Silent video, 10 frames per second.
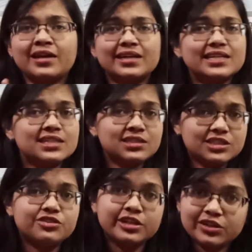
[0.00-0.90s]
Isn't
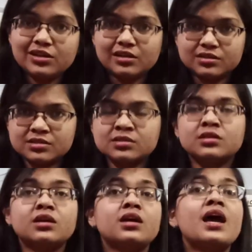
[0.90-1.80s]
it ridiculous?
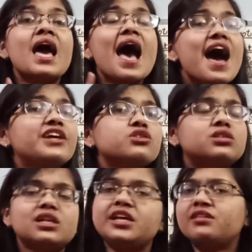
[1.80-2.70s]

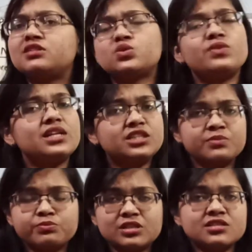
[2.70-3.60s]
Aristotle gave this very
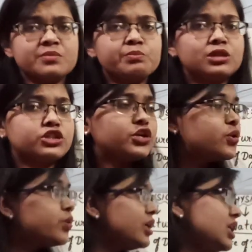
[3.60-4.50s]
simple
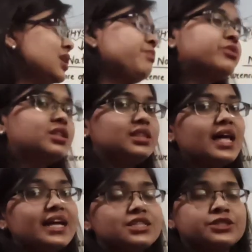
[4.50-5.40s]
theory
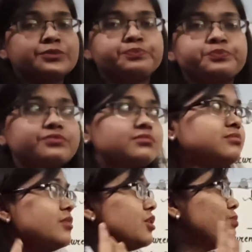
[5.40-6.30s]
that
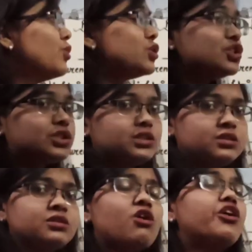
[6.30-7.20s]

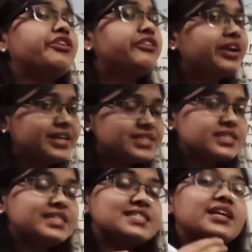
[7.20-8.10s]
motion or
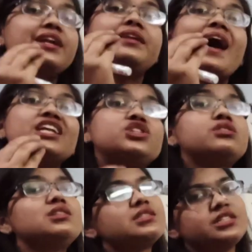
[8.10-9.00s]
rest is the
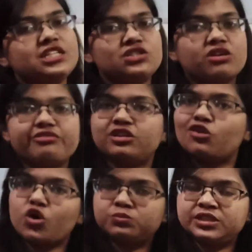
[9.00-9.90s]
natural state of an
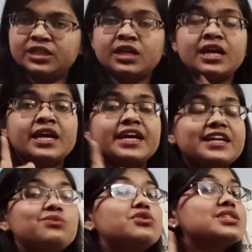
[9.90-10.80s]
object.
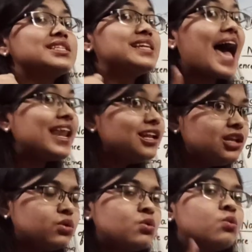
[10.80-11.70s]
It was
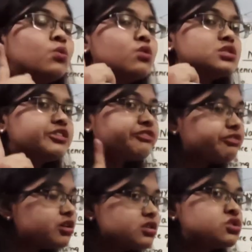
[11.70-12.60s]
Galileo who was the
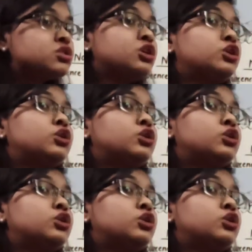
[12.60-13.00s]
first